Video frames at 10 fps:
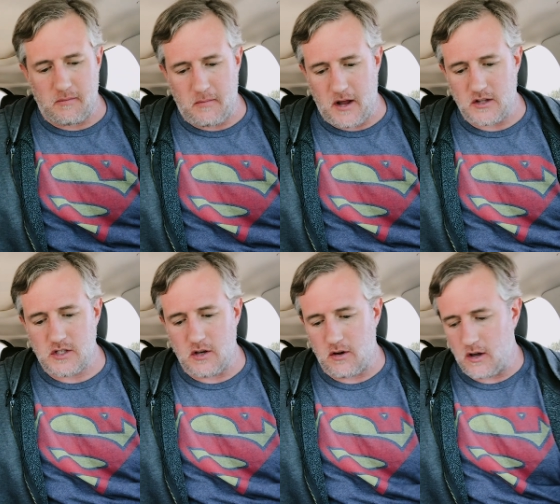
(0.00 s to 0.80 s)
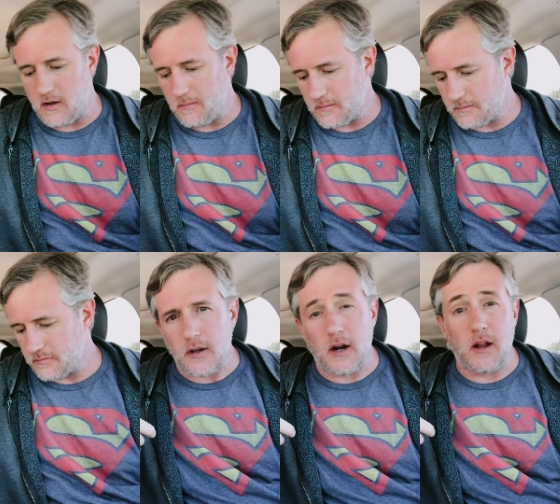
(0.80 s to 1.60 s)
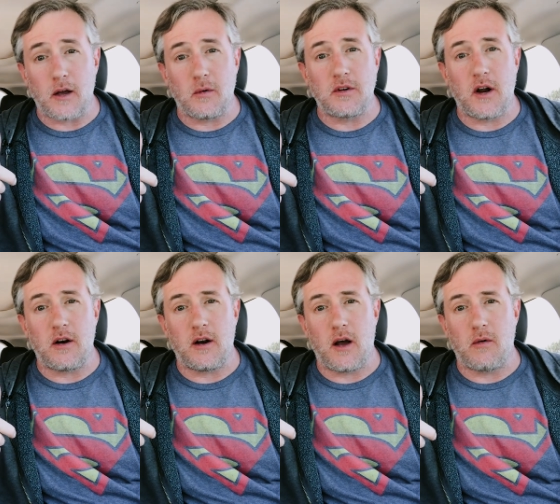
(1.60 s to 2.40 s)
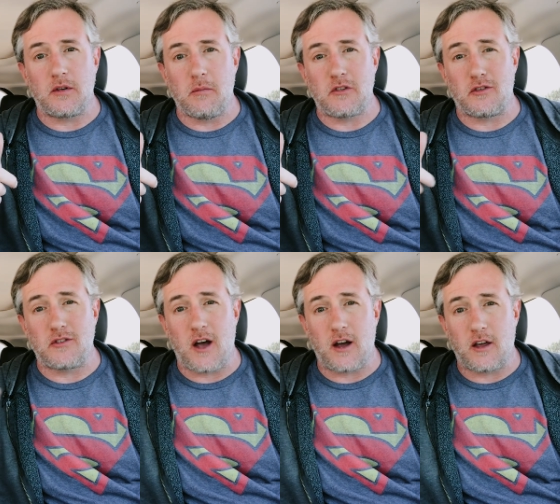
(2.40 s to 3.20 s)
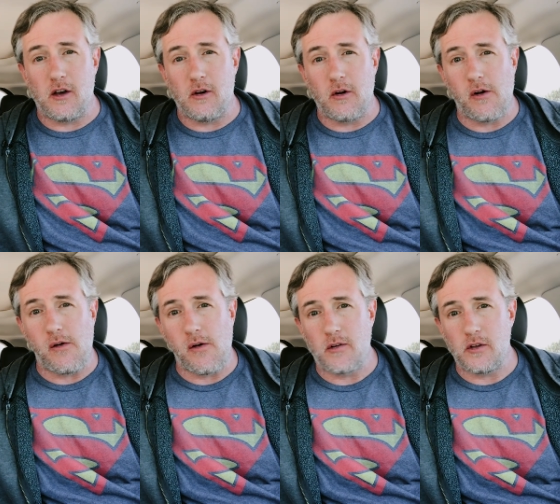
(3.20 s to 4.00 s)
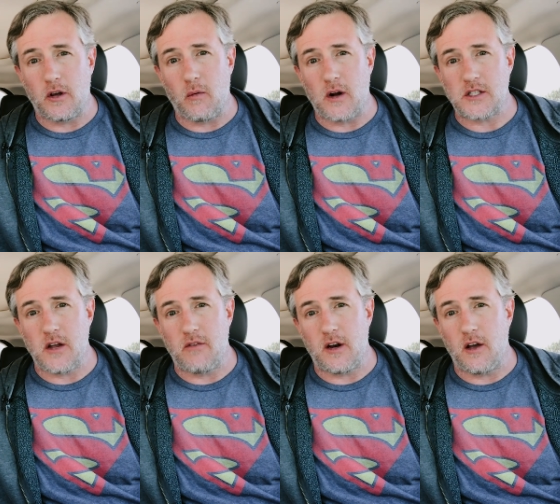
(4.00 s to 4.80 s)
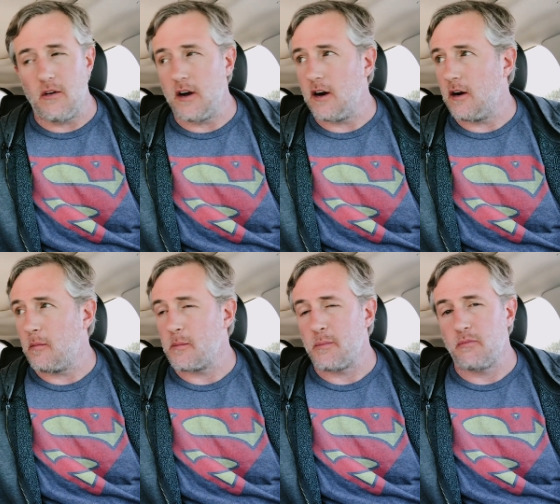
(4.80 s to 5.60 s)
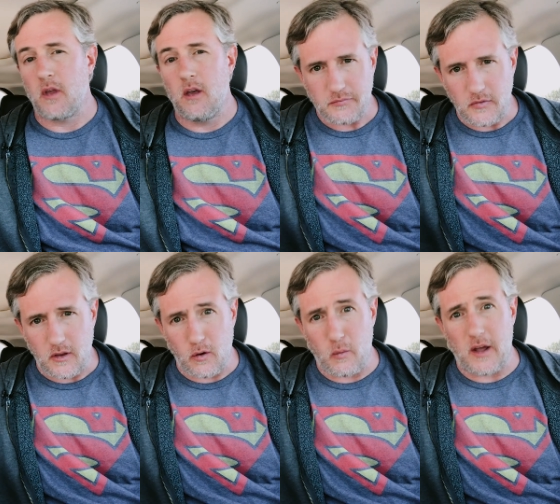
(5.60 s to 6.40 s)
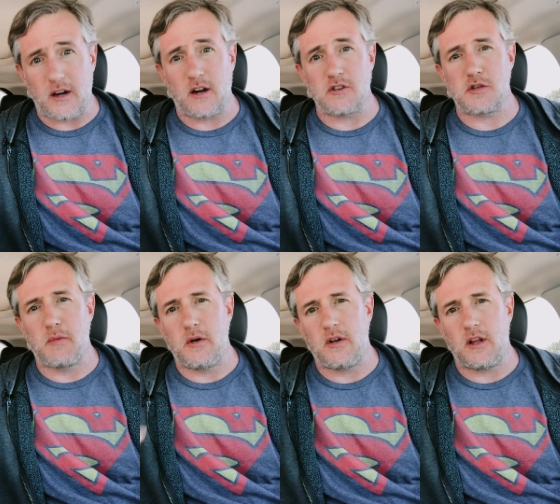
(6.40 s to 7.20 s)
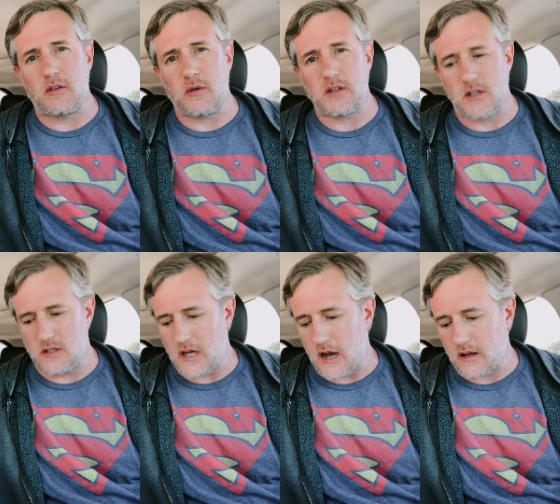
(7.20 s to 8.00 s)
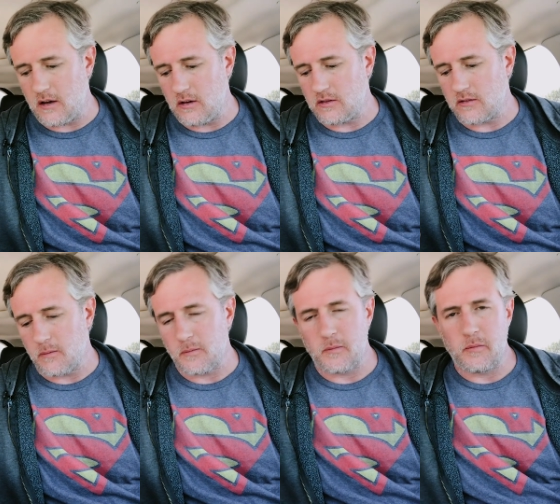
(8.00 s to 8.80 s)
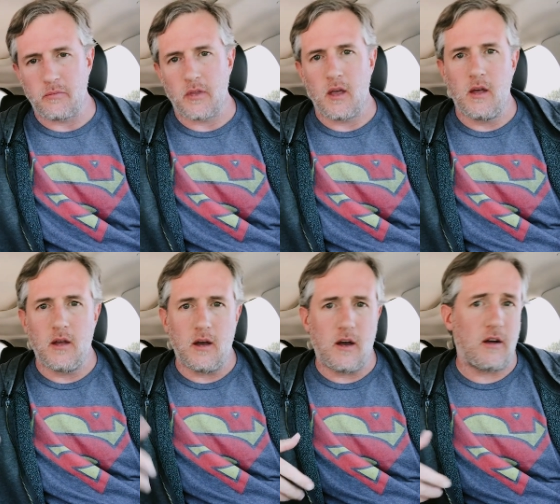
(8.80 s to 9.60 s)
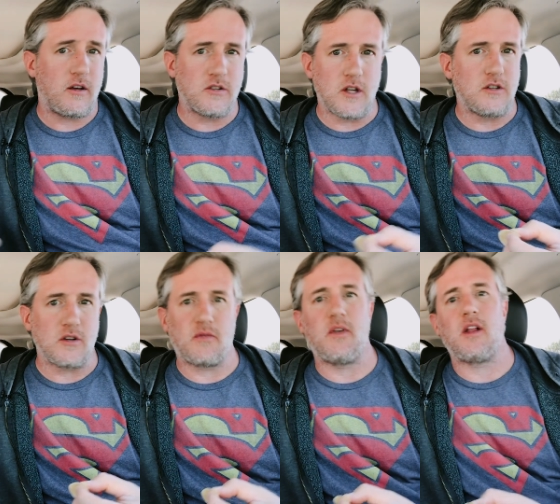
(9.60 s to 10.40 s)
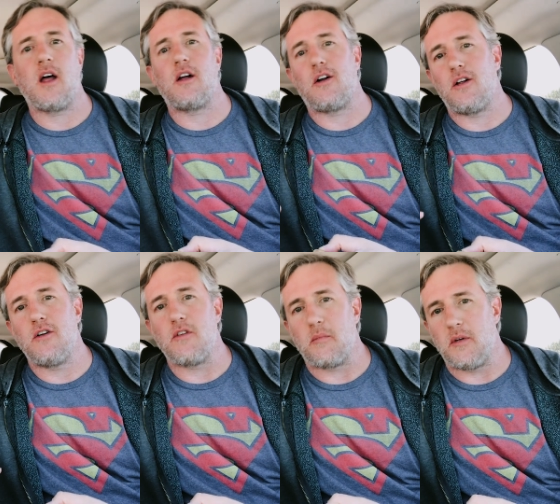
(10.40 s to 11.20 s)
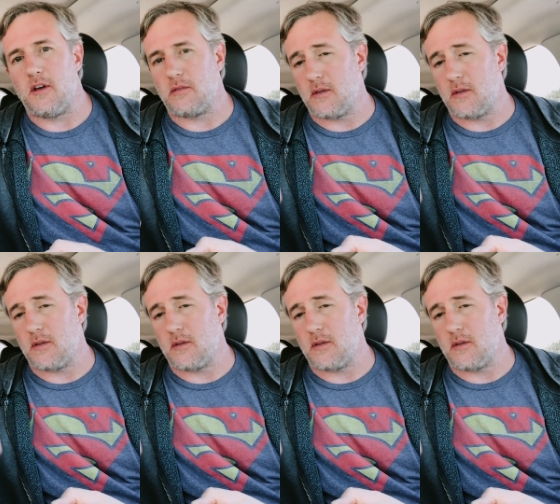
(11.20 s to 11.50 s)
Man, it's so good. Kind of like when Darren and I went to Mr. Taco. You can watch that video here. We had to get a spoon to eat the rest of the tacos because they just fell out all over the place.